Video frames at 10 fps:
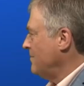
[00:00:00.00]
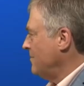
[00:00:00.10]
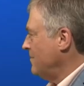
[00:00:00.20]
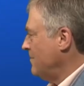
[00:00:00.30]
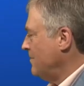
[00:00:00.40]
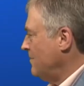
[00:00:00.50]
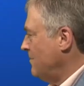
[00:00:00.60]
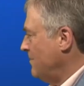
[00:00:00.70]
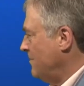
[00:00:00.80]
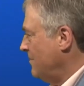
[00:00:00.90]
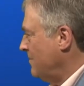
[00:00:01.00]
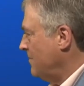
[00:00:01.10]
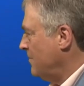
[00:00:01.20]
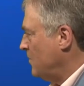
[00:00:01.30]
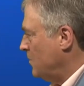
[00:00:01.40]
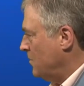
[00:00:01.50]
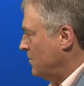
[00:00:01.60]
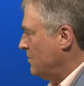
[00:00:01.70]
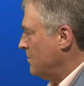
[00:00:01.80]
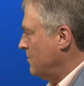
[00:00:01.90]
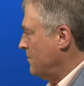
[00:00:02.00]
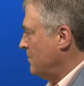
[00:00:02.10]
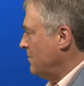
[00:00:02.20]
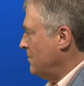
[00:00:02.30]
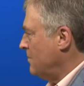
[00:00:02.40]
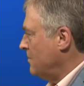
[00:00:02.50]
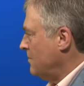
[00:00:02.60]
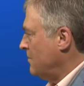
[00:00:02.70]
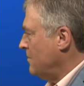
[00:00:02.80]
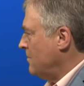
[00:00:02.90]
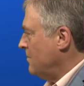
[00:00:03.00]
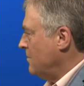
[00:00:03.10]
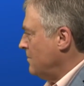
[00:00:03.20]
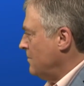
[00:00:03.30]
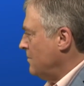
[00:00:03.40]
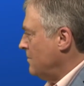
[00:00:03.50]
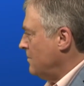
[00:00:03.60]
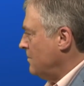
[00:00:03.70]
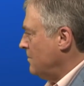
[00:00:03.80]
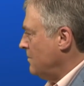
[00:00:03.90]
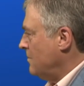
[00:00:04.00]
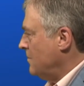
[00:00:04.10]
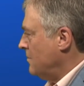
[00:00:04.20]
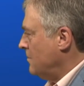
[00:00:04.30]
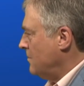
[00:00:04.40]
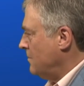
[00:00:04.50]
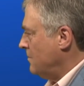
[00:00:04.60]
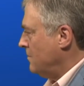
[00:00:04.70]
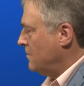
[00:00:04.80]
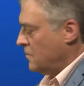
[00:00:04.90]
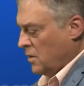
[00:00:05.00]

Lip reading: (silent)